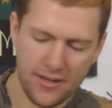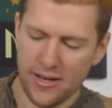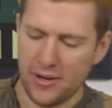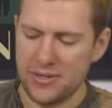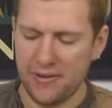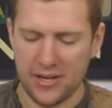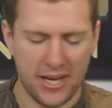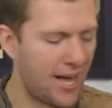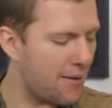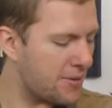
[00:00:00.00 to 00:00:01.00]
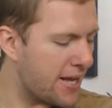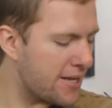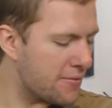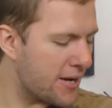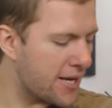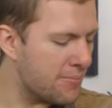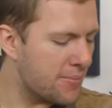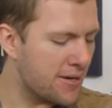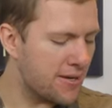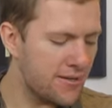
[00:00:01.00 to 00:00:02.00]
it was never going to happen anyway,
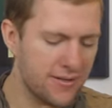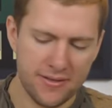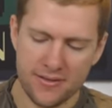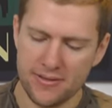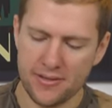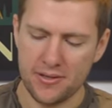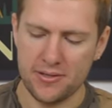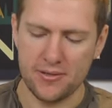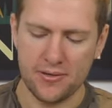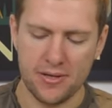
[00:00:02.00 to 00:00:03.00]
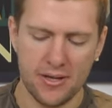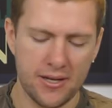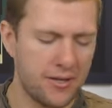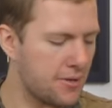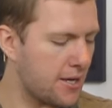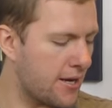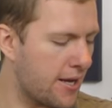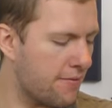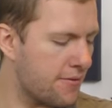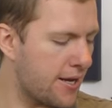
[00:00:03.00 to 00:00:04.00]
but it's a good storyline that we can't
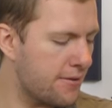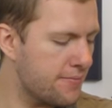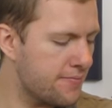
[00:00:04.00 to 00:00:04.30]
have now.